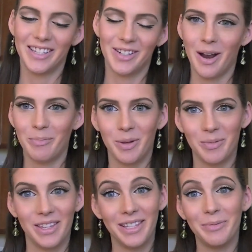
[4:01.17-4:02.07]
strapped up
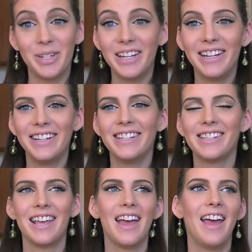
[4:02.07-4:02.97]
to these
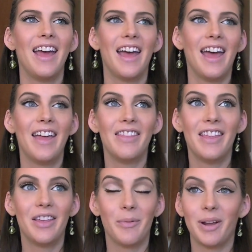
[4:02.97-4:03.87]
machines, and
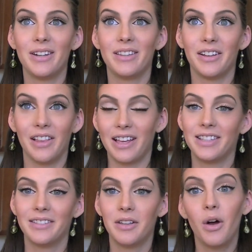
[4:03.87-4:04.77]
then they're like,
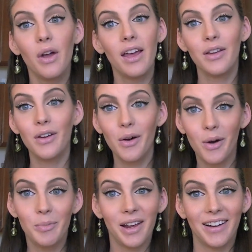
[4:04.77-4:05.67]
okay, you can go
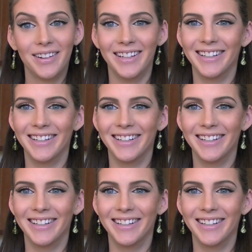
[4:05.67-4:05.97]
home now.